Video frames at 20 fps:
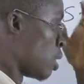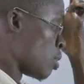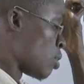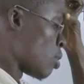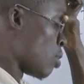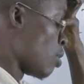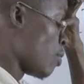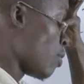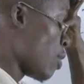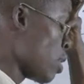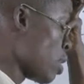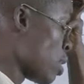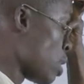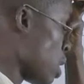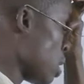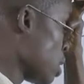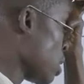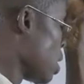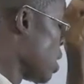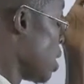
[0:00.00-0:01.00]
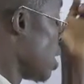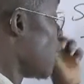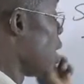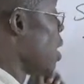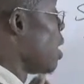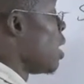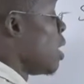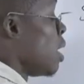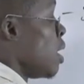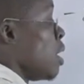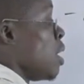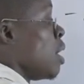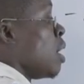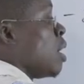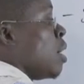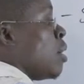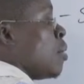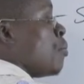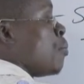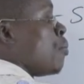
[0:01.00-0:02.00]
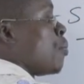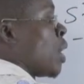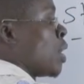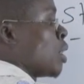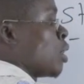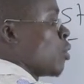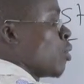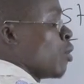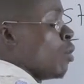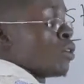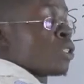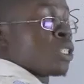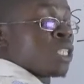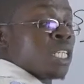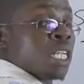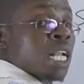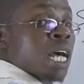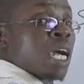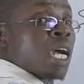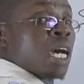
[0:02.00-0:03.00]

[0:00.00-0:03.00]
So you'll find that particles in a